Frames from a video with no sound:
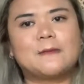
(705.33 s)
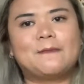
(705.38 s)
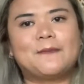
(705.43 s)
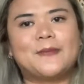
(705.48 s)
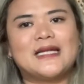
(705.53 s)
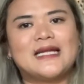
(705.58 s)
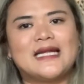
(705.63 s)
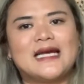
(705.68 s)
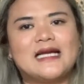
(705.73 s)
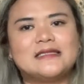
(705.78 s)

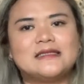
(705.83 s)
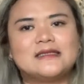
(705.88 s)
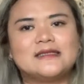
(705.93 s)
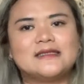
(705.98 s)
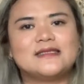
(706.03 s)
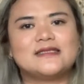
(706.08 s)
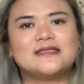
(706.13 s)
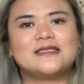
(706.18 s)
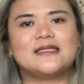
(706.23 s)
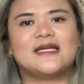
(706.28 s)
plant
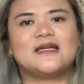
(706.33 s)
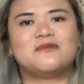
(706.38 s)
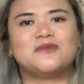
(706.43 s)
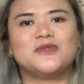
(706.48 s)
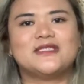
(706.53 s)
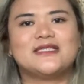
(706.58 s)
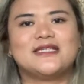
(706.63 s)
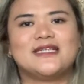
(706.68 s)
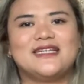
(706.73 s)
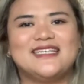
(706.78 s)

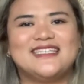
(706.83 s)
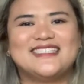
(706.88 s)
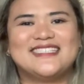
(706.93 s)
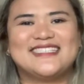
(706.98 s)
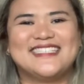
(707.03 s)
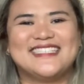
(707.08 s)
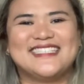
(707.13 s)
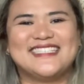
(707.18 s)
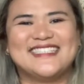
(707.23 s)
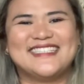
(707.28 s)
celebrities